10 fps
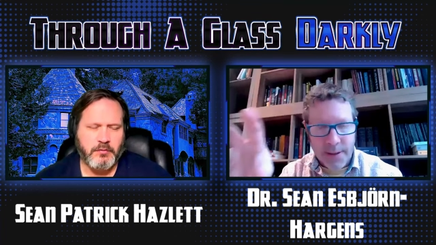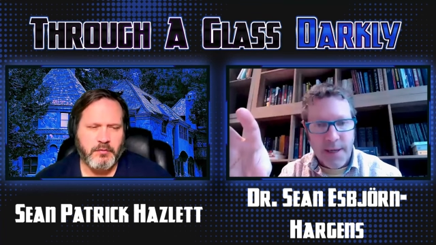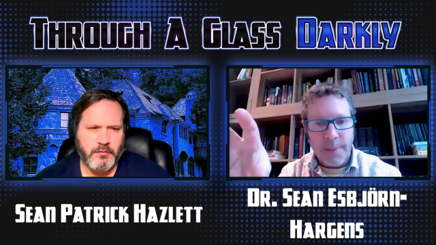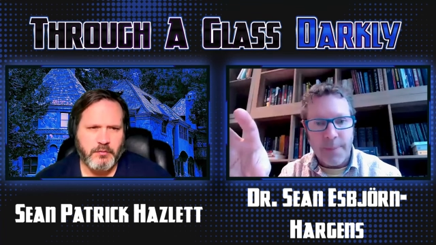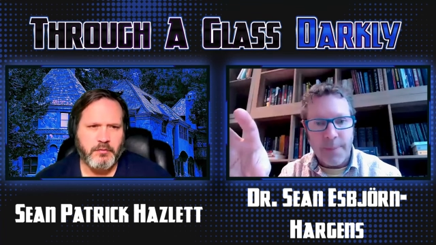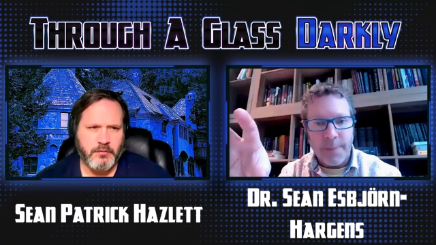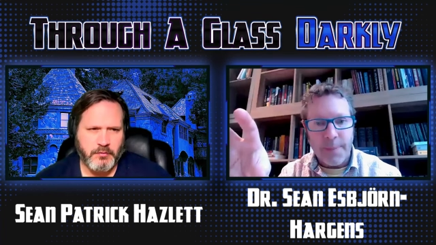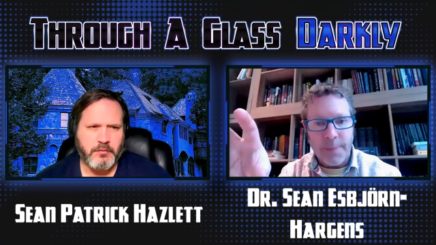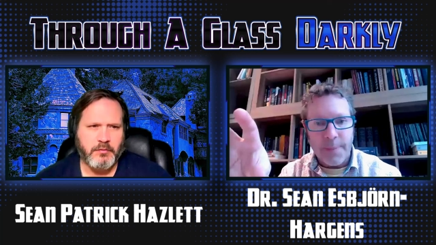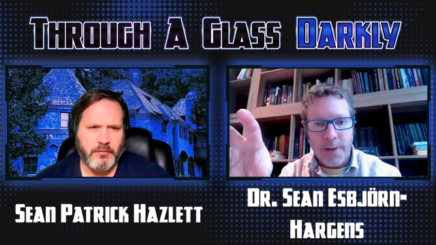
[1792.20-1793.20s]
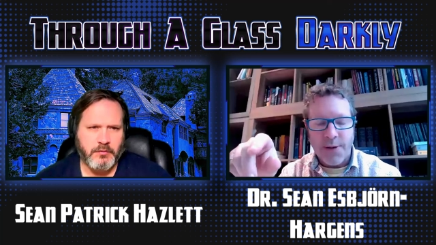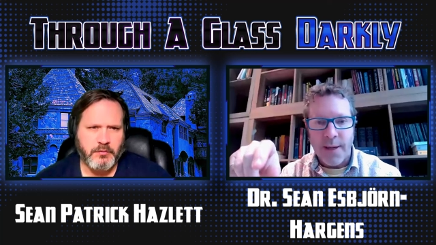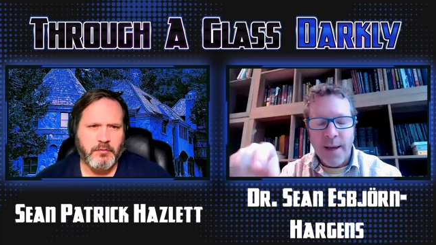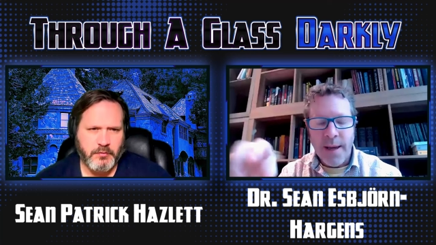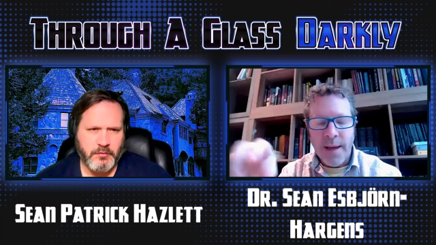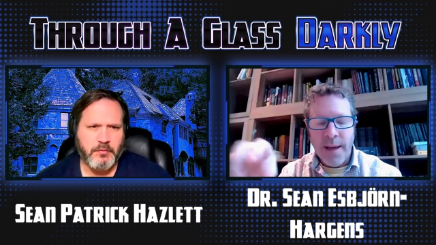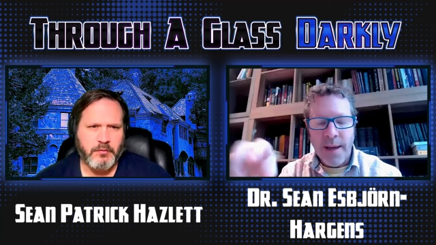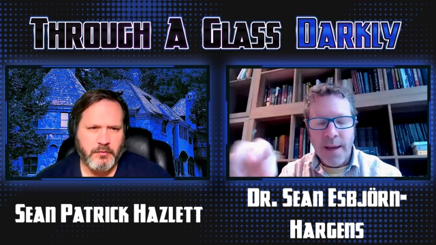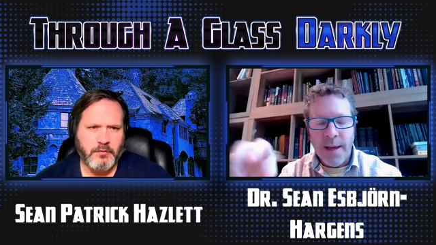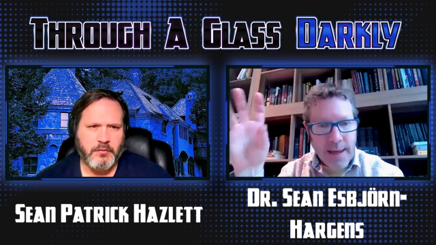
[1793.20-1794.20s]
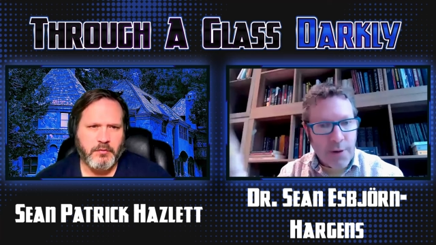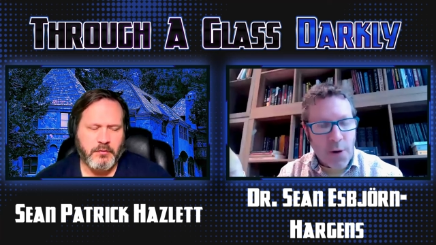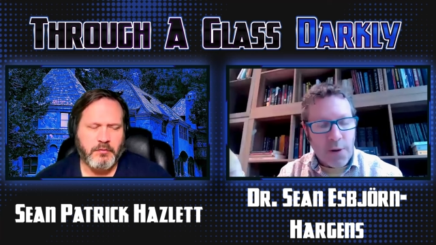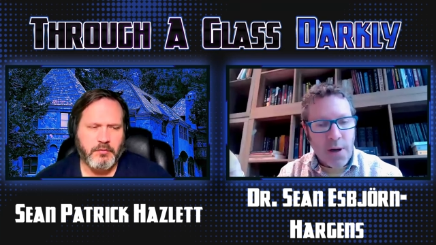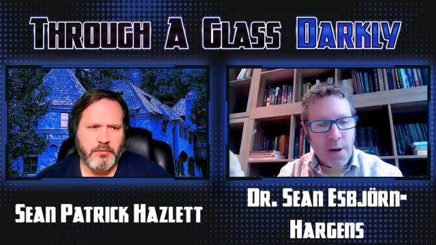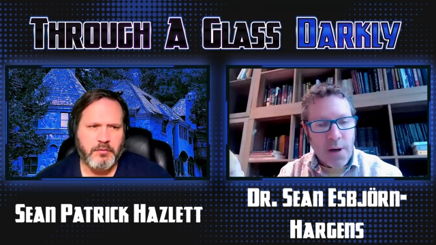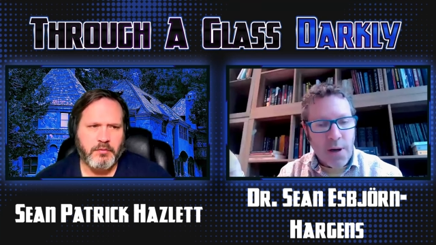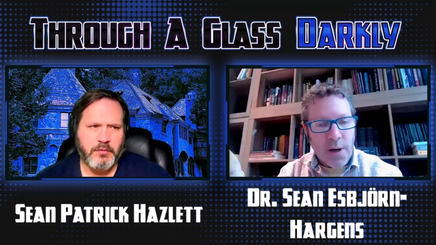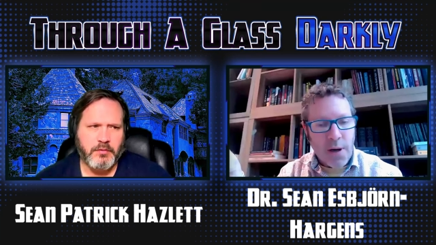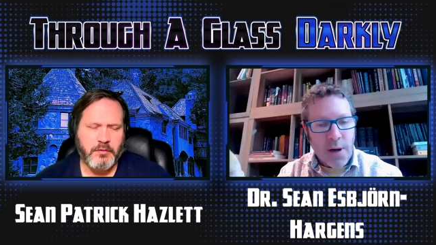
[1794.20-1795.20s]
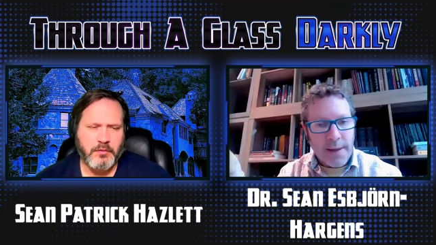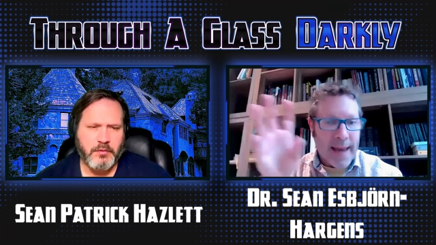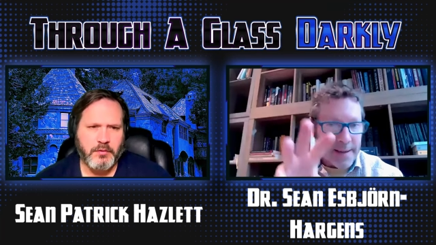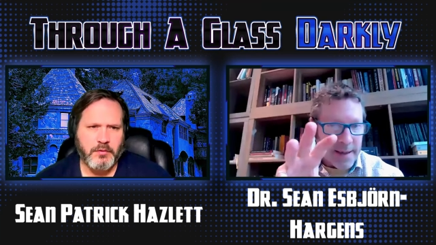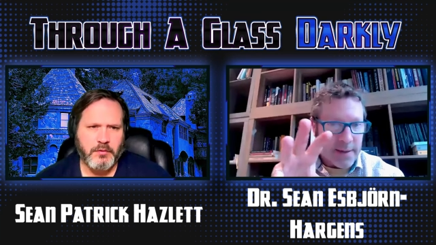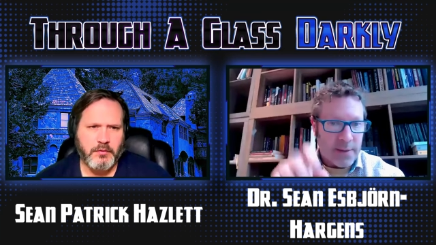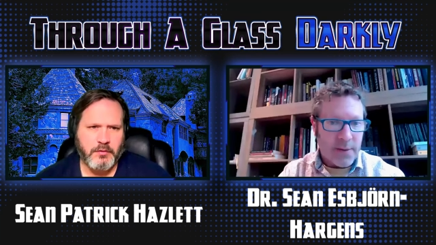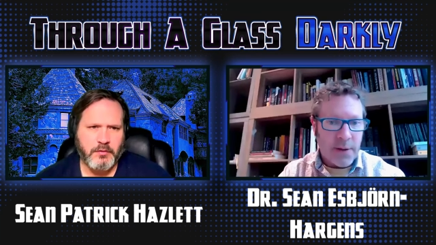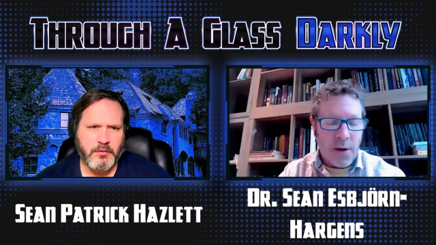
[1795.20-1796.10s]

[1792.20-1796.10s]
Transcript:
Speaker 1: and time compression in UFO context and